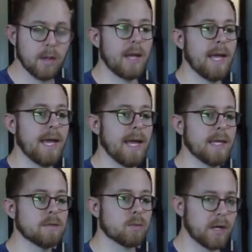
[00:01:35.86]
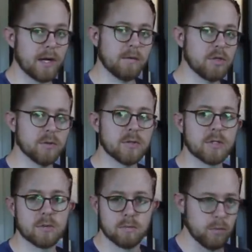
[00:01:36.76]
and run out of
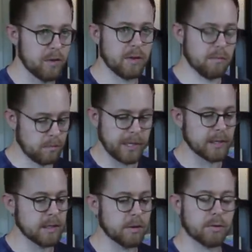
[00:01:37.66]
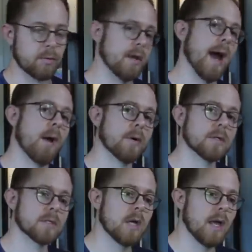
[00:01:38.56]
juice within, like I said, 3
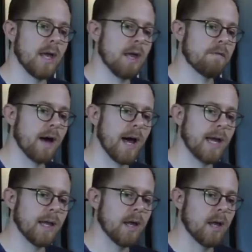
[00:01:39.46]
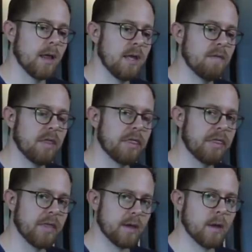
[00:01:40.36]
hours. If I even
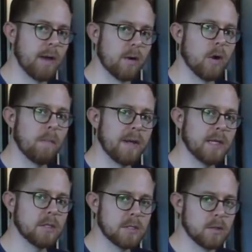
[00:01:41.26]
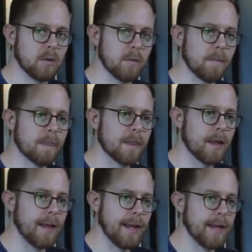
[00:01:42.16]
think about opening Zoom
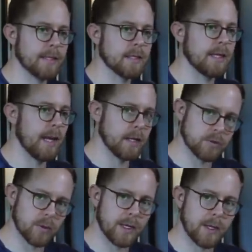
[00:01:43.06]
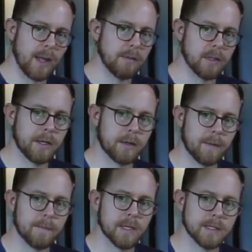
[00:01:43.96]
and an Android
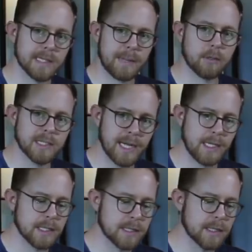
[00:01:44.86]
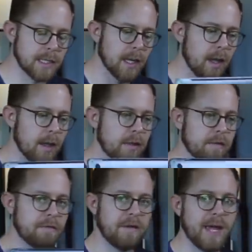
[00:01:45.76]
emulator simultaneously, the
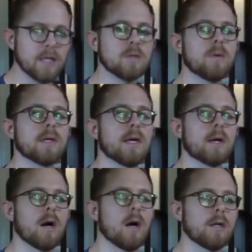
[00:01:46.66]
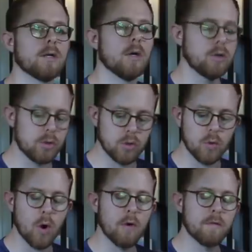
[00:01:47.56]
fans will kick on
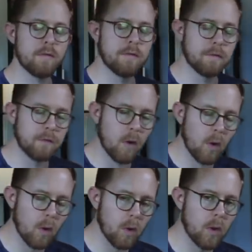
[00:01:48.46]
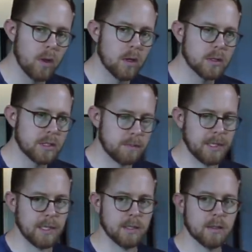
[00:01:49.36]
to full
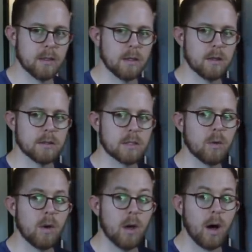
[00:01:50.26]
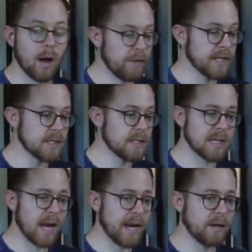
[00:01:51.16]
speed. So this
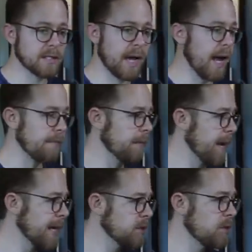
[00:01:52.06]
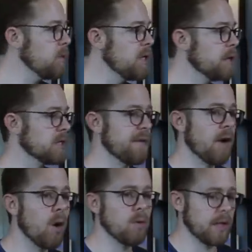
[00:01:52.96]
entire time, the past 2 years
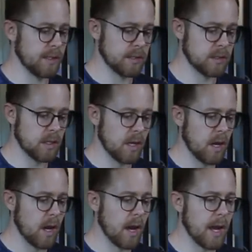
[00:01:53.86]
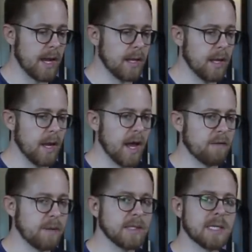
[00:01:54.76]
I've owned this, I
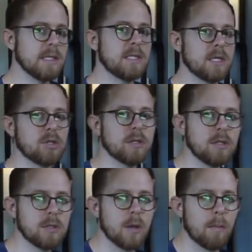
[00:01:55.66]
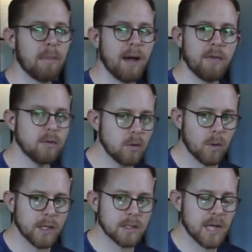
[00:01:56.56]
have been conditioned by the
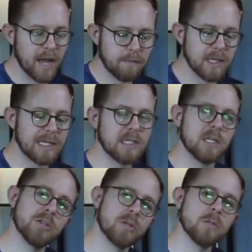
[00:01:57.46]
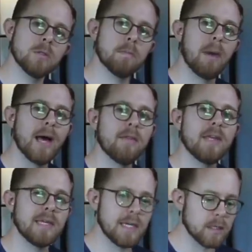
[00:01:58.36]
noise. I have been conditioned by the
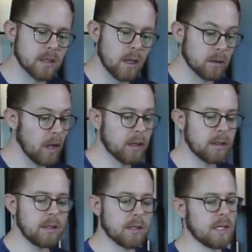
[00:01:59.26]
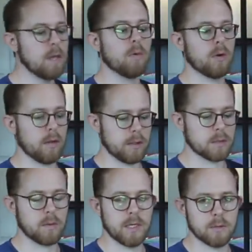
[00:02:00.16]
heat. Luckily, the keyboard on
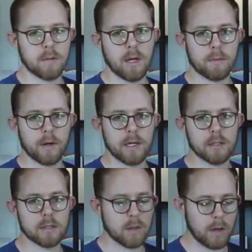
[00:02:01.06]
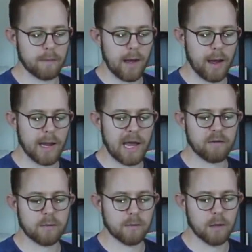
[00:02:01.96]
this one has been upgraded, so I
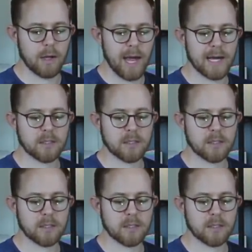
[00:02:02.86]
haven't had